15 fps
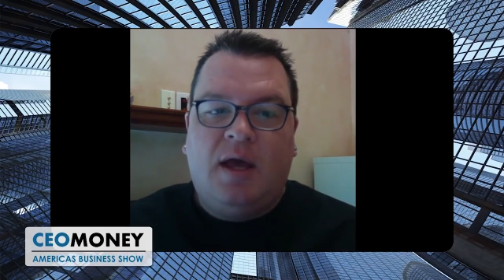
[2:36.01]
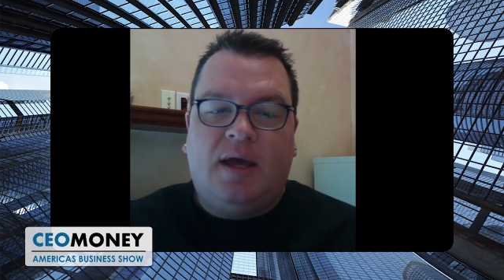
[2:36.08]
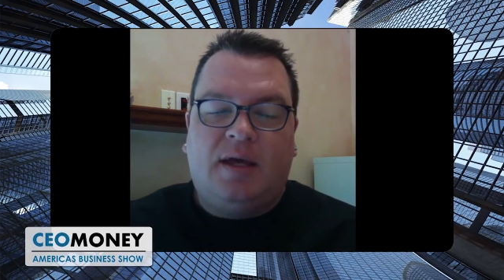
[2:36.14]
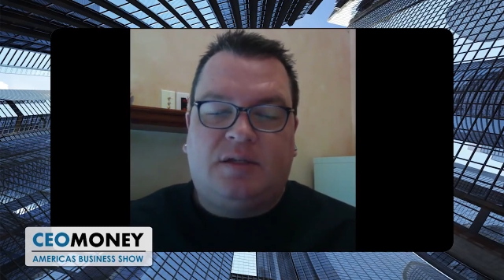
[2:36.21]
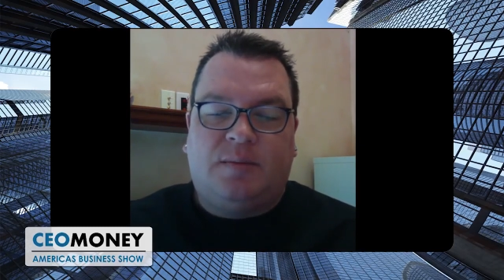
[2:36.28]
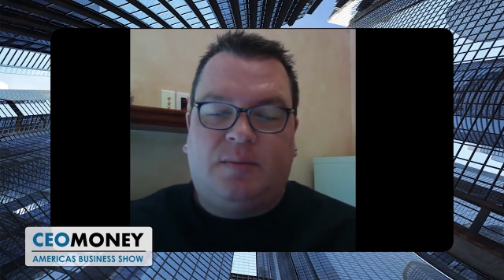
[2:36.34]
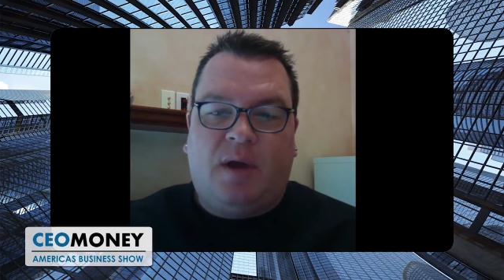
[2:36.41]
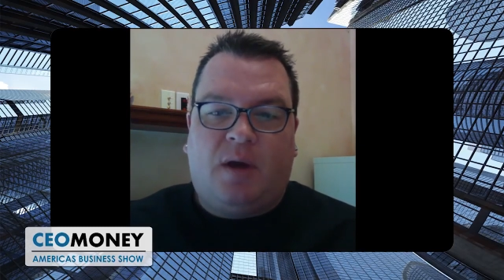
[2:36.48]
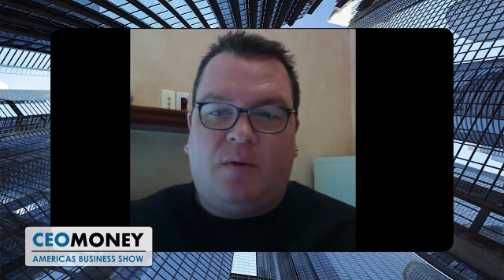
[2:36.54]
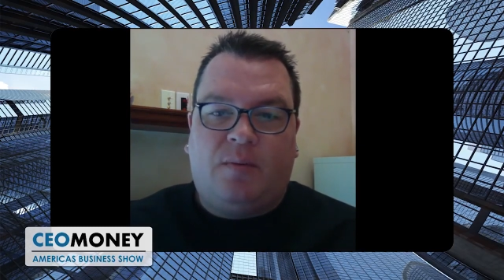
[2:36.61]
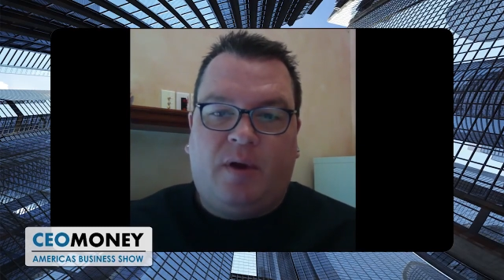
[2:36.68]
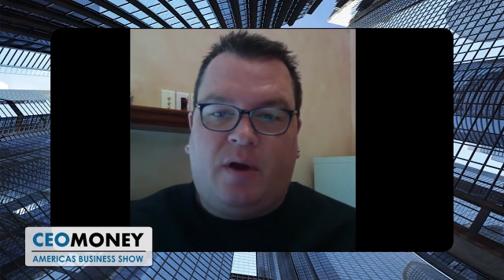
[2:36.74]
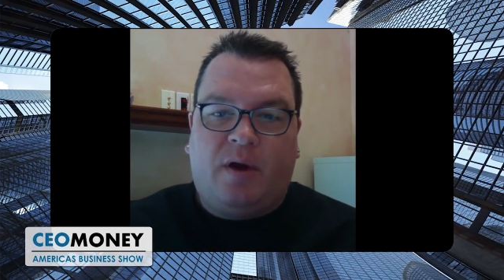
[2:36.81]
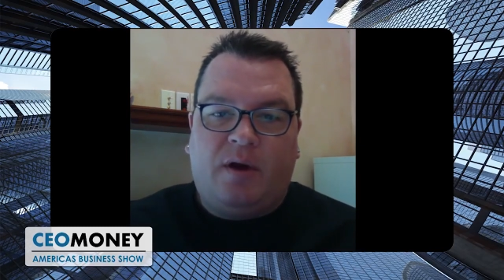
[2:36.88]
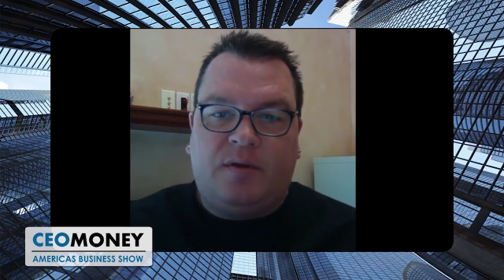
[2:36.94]
It's about
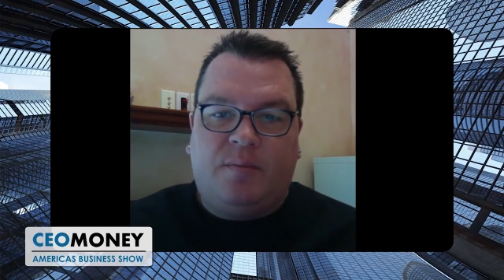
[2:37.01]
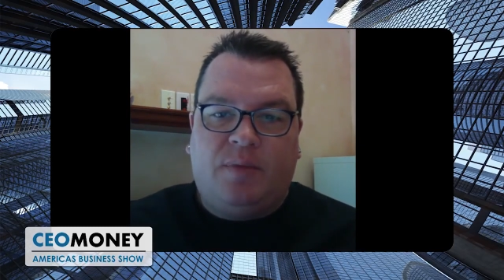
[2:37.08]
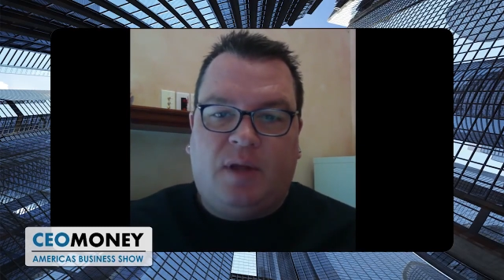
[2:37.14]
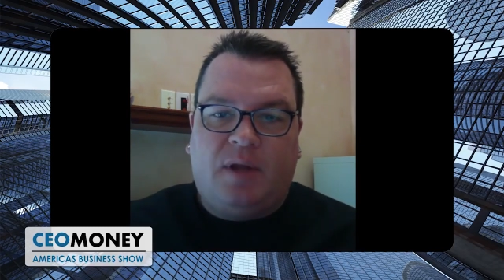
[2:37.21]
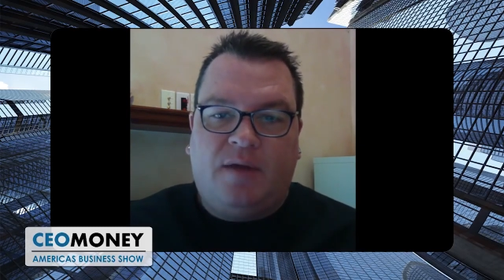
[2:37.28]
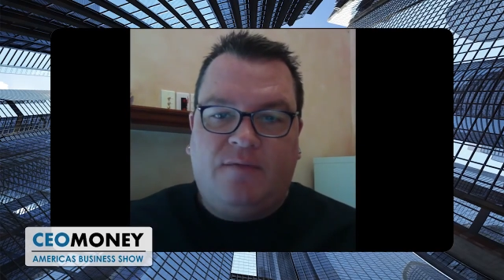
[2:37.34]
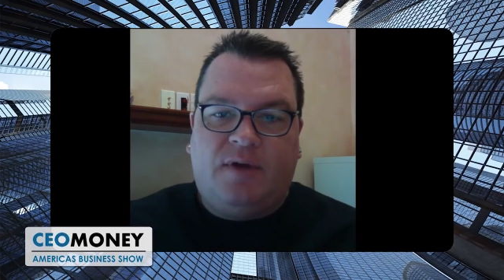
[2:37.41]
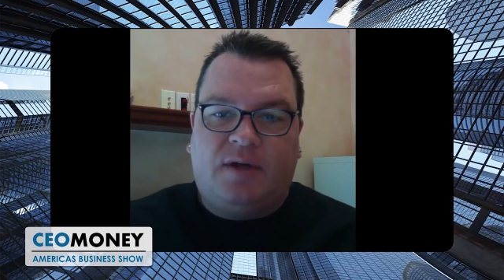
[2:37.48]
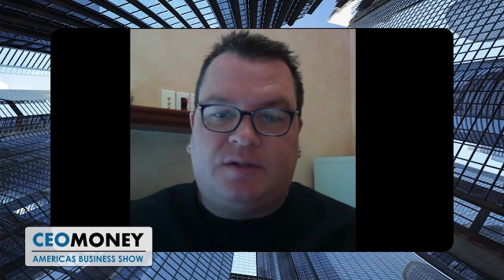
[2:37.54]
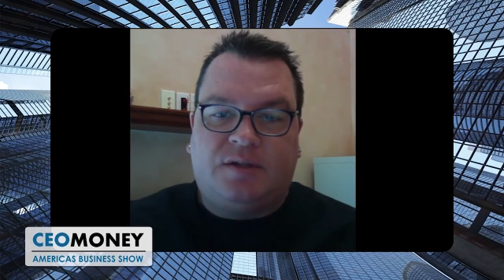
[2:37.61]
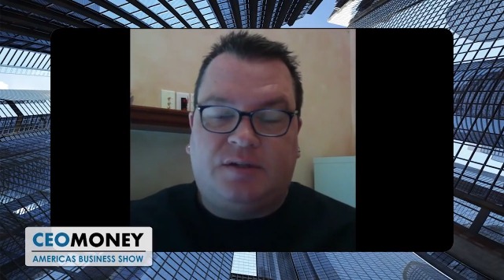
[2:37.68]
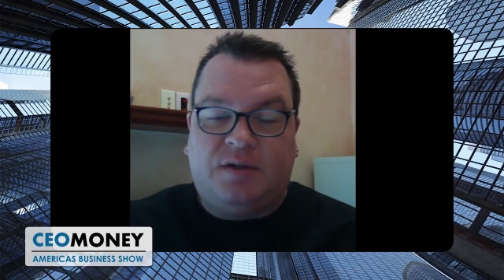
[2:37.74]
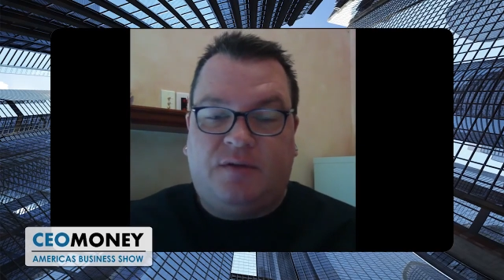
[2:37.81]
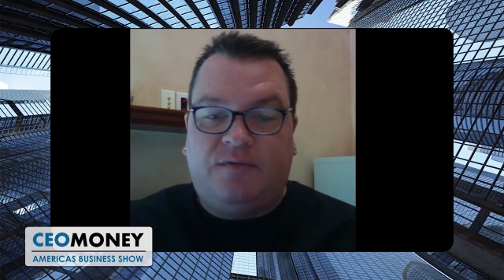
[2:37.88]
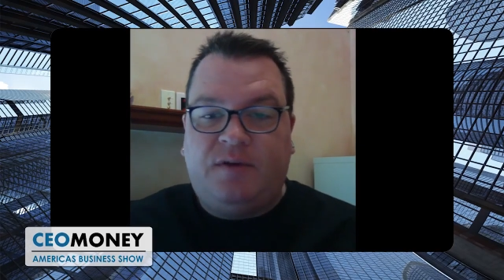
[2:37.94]
repairing the blood
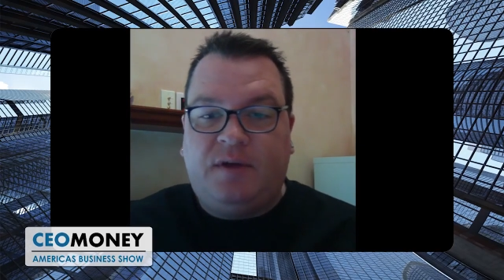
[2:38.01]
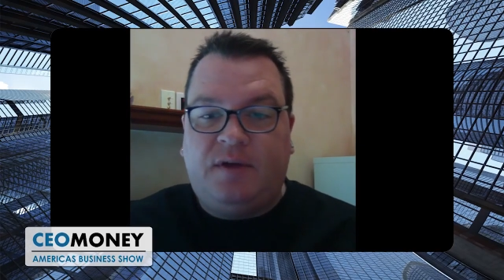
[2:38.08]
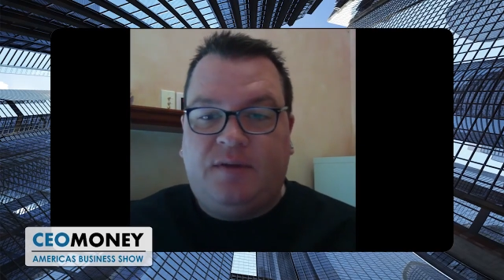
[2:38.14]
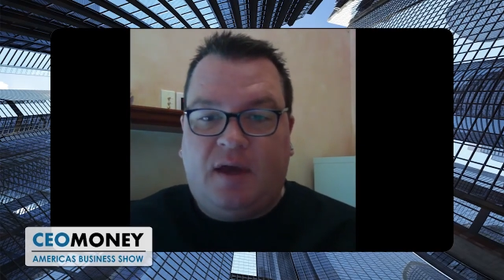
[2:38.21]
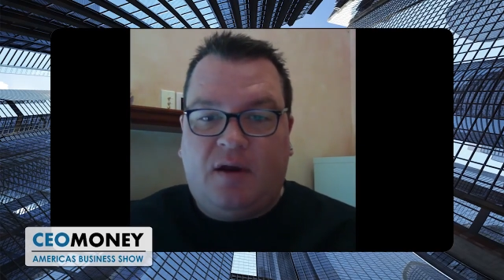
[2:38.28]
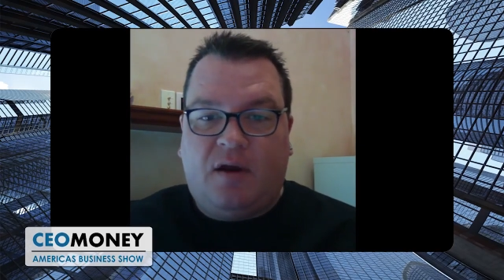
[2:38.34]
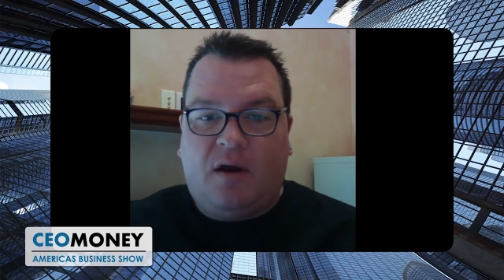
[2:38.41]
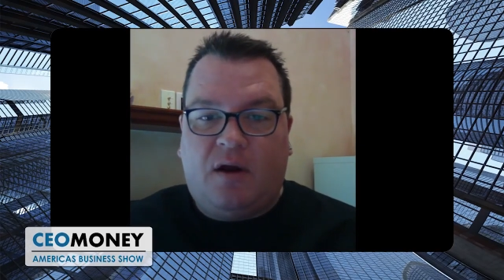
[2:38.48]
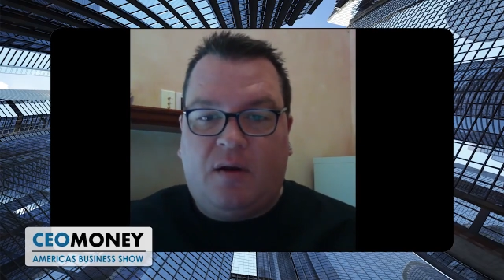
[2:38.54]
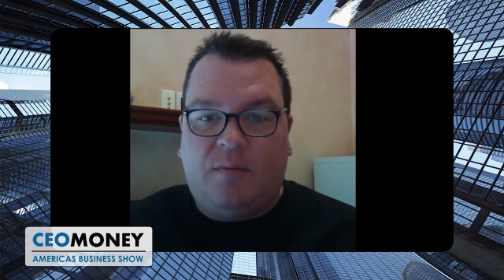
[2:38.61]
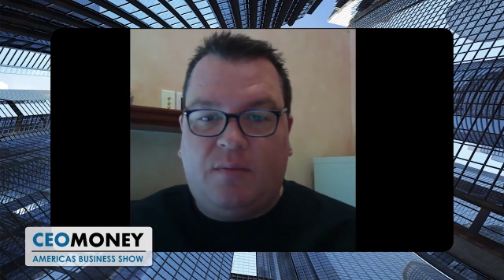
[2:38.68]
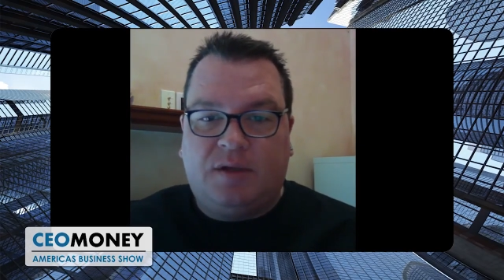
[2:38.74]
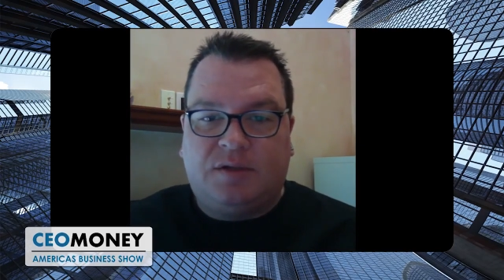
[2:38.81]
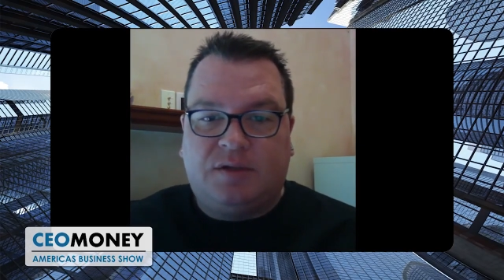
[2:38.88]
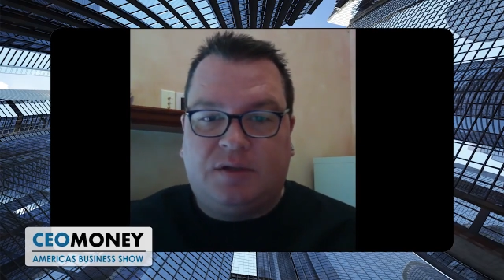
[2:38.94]
vessels that feed that heart
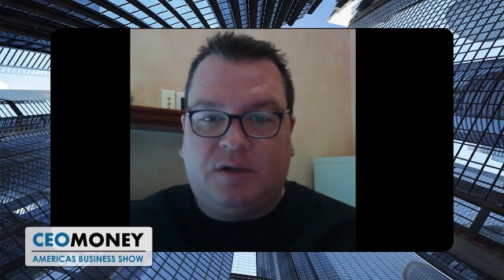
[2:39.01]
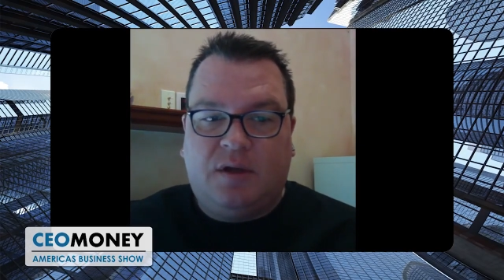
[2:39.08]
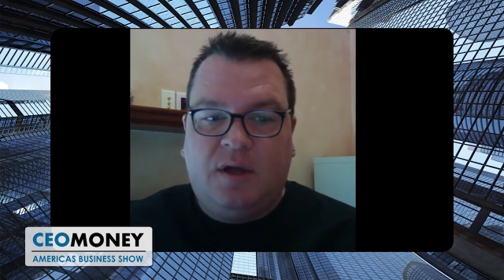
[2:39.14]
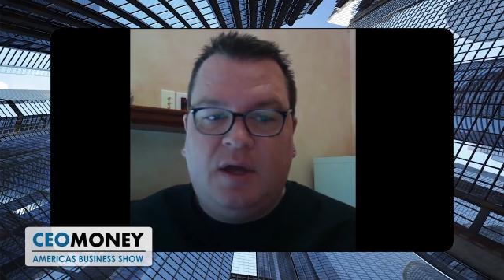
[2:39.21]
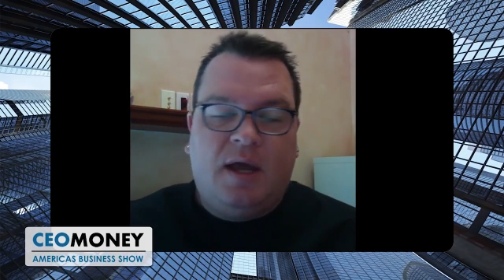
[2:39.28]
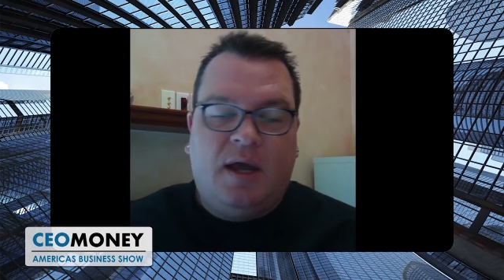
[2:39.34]
muscle.